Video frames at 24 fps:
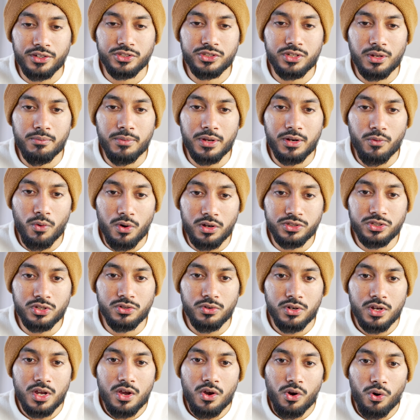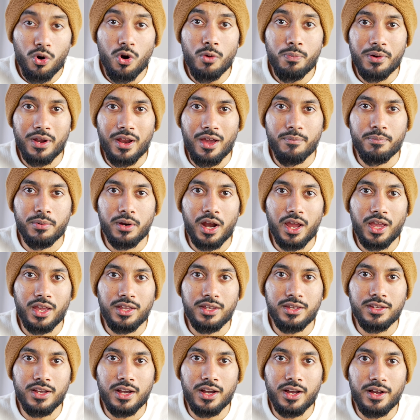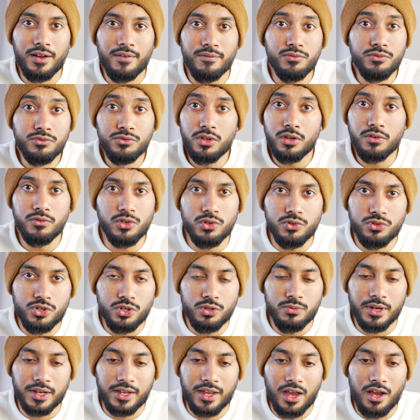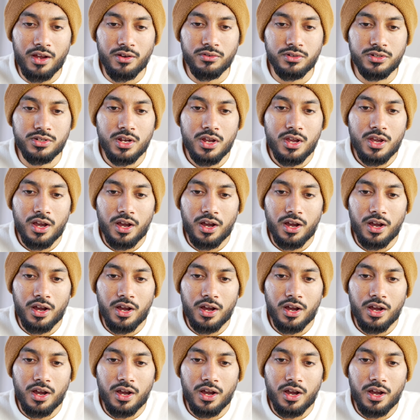somebody wants to open up a new YouTube account,